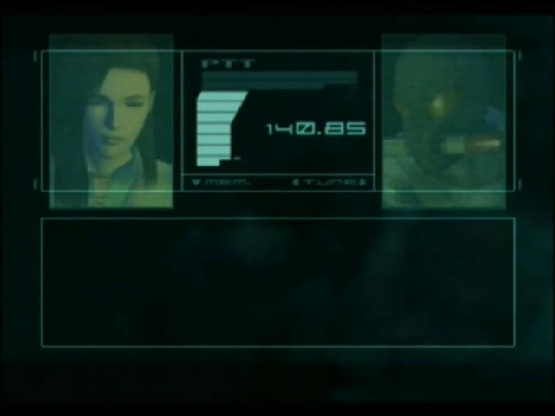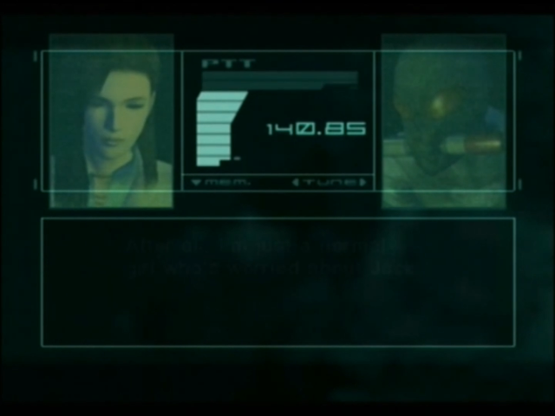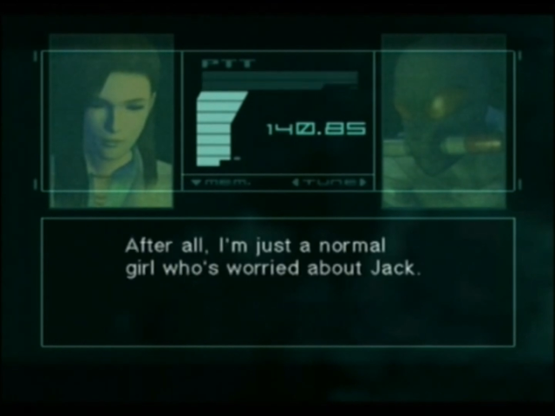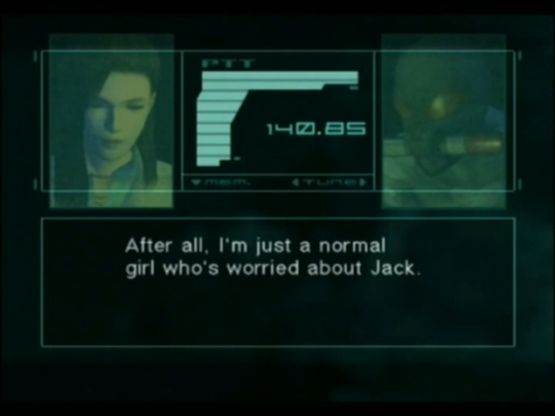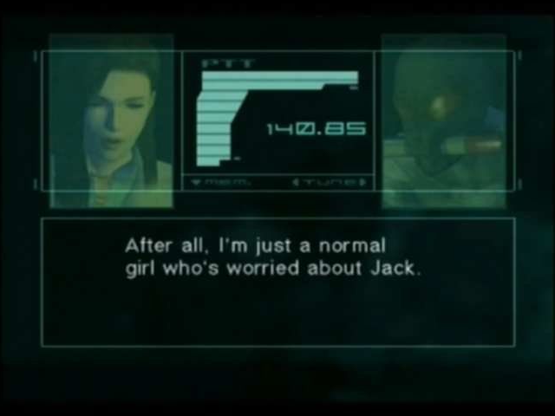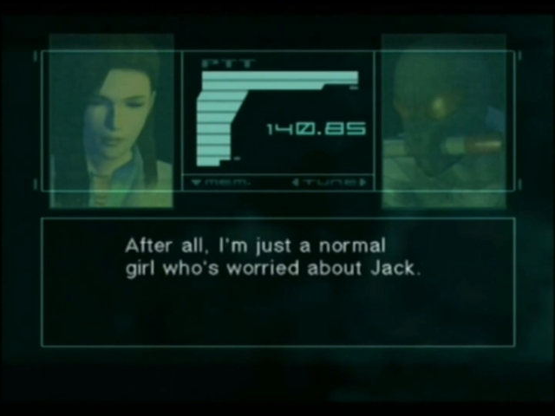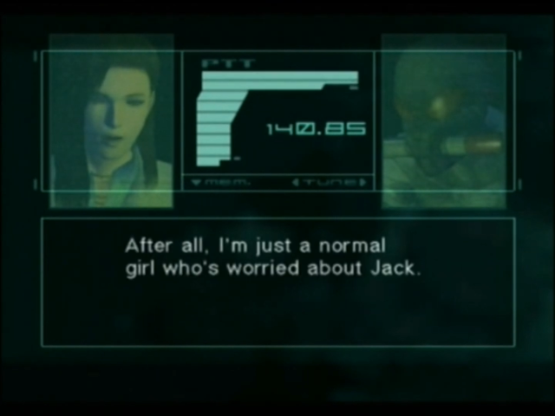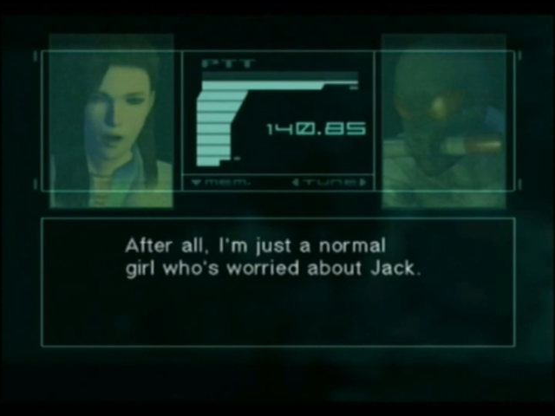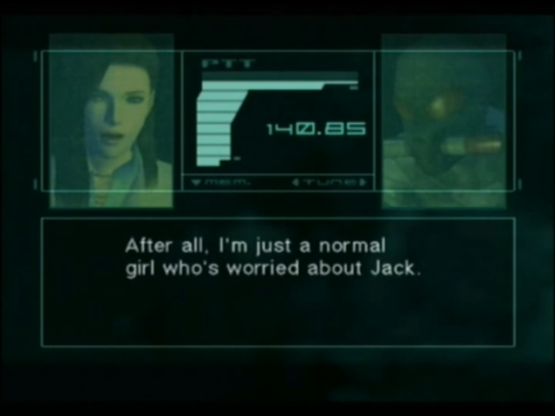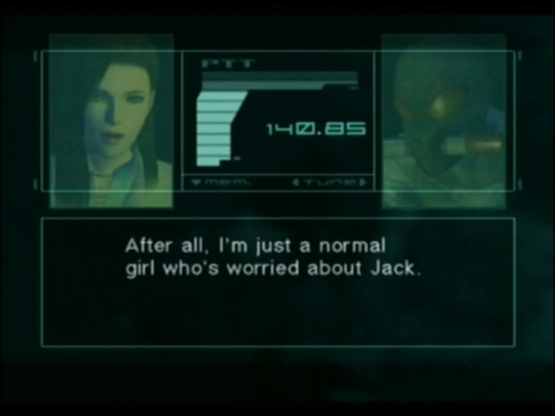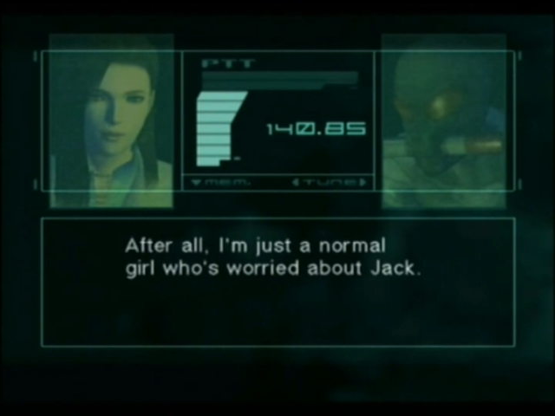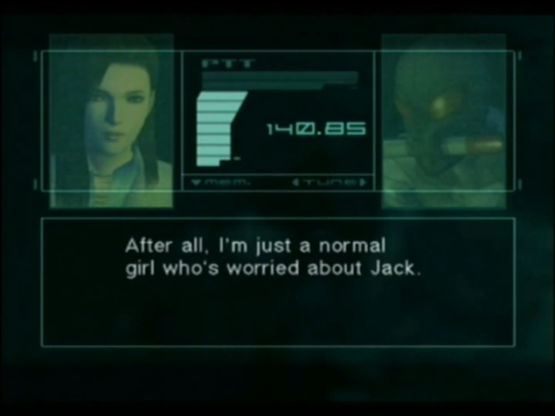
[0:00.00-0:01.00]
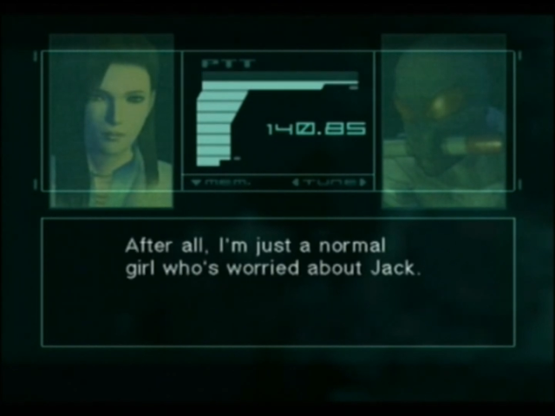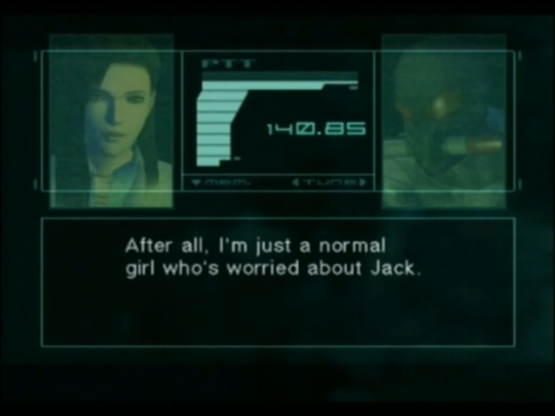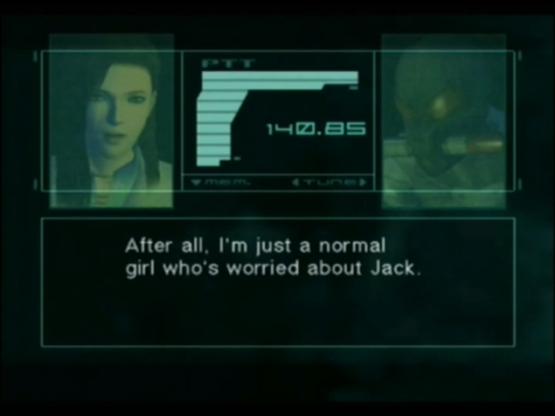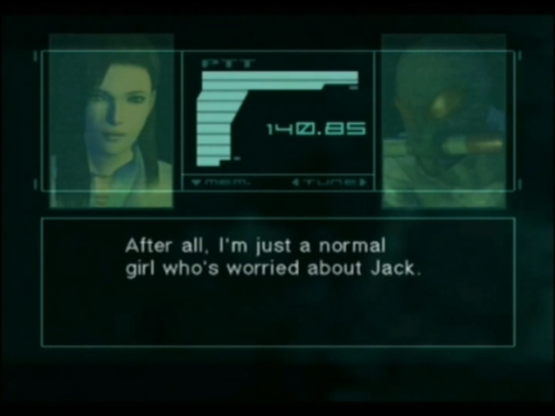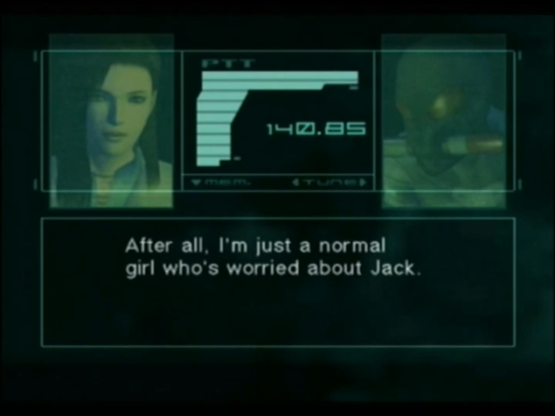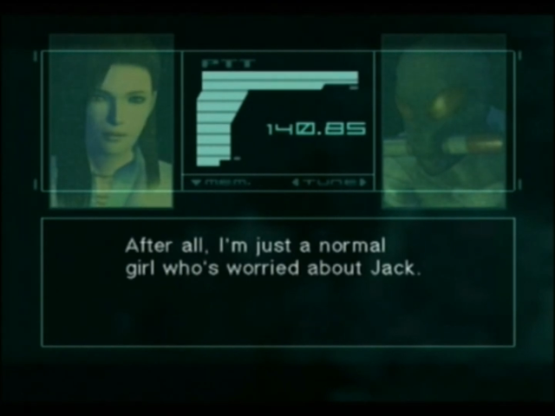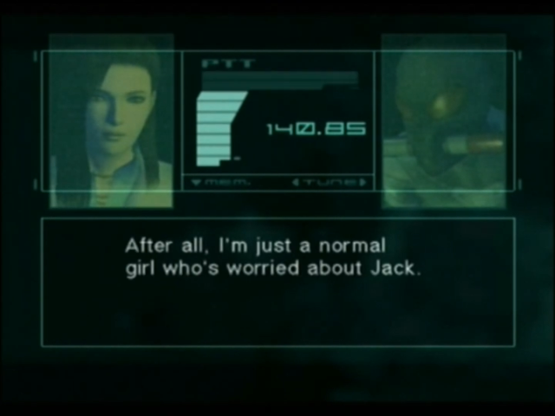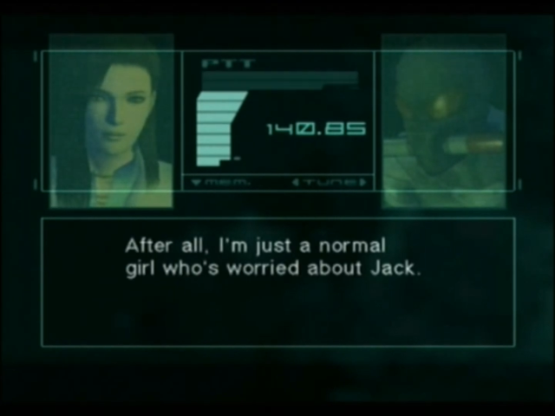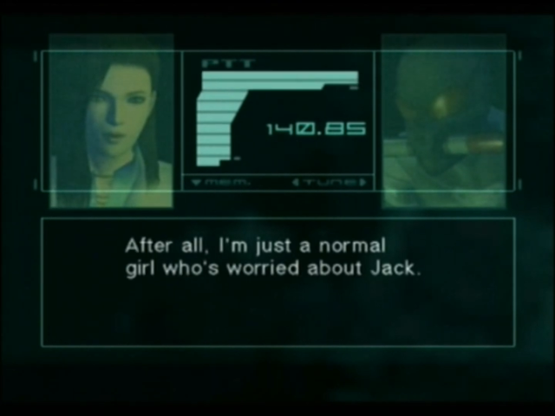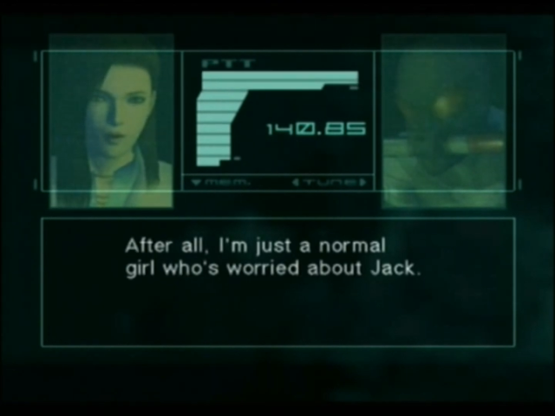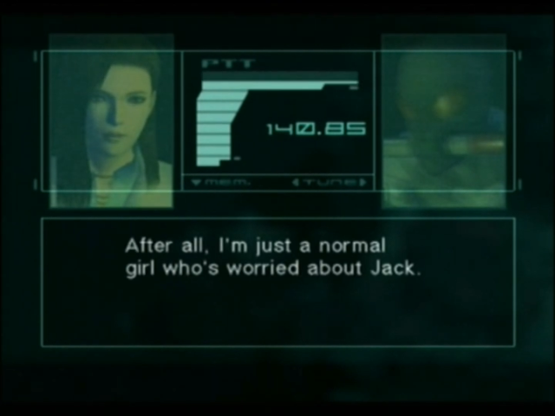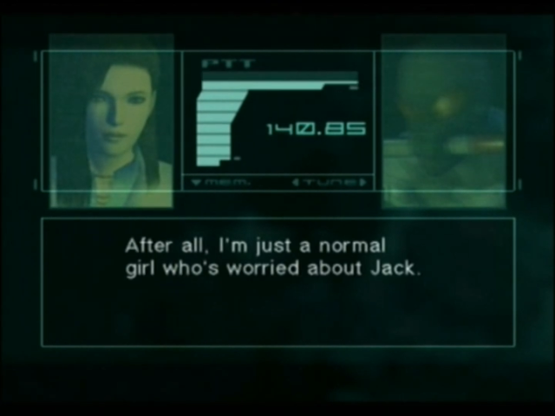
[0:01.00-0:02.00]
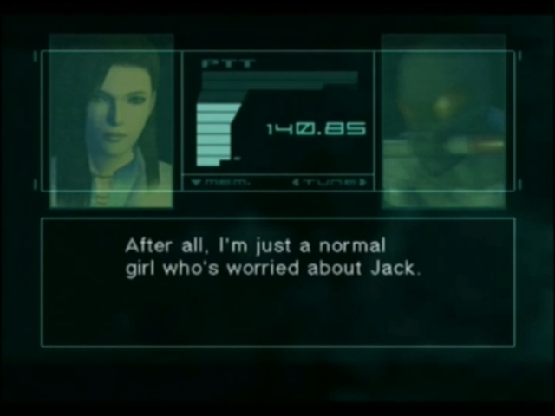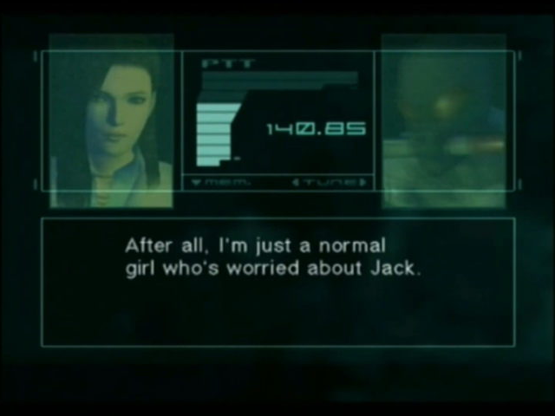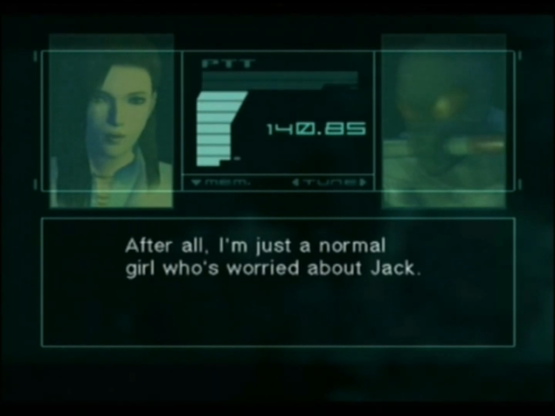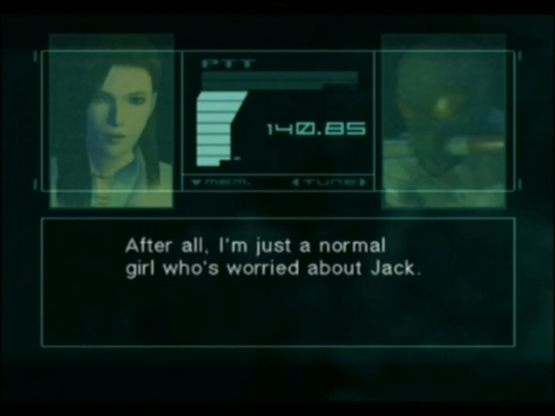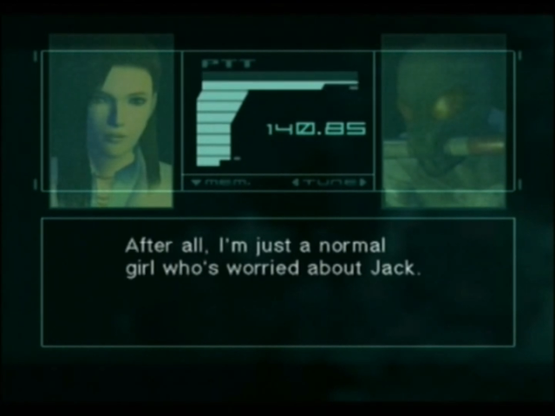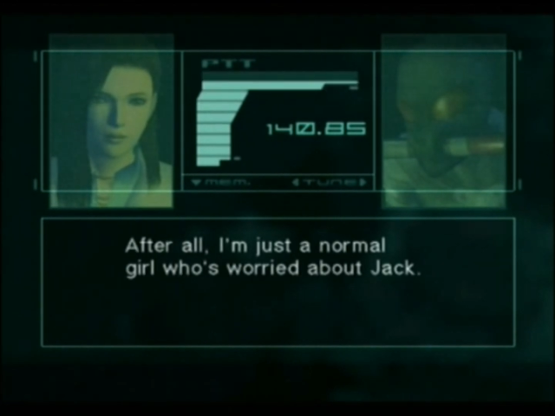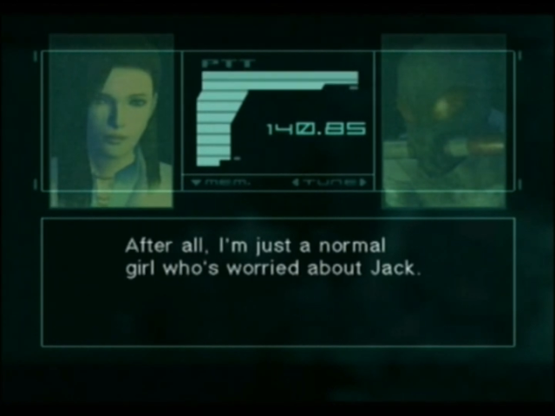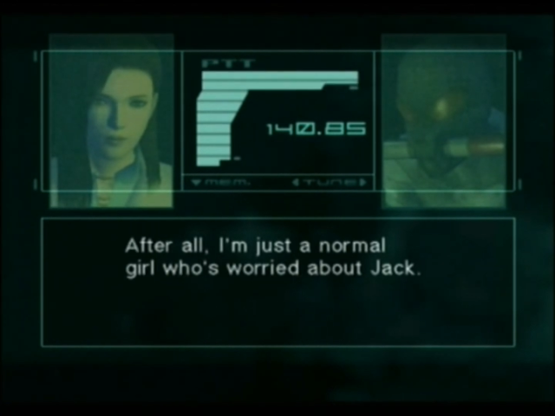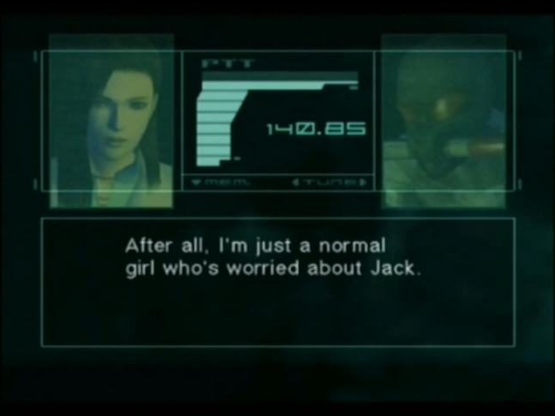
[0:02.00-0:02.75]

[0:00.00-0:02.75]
After all, I'm just a normal girl who's worried